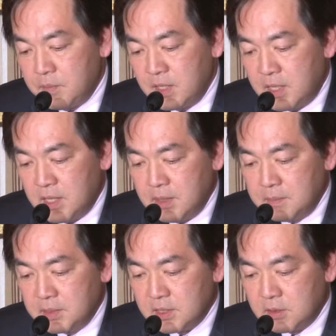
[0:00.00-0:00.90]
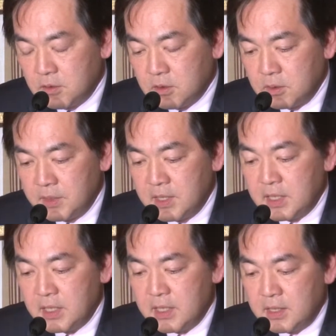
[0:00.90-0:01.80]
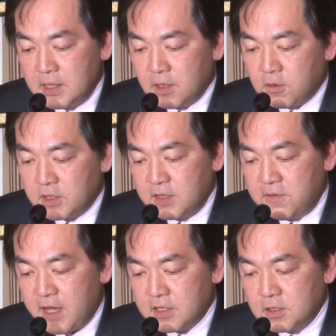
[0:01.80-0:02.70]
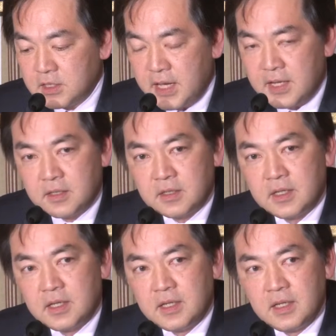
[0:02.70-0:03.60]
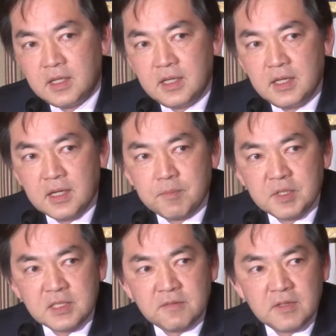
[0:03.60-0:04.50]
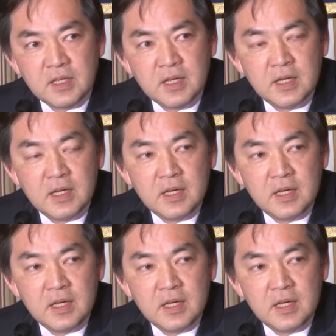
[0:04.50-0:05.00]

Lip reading: becomes the norm in our de facto standard in the Pacific,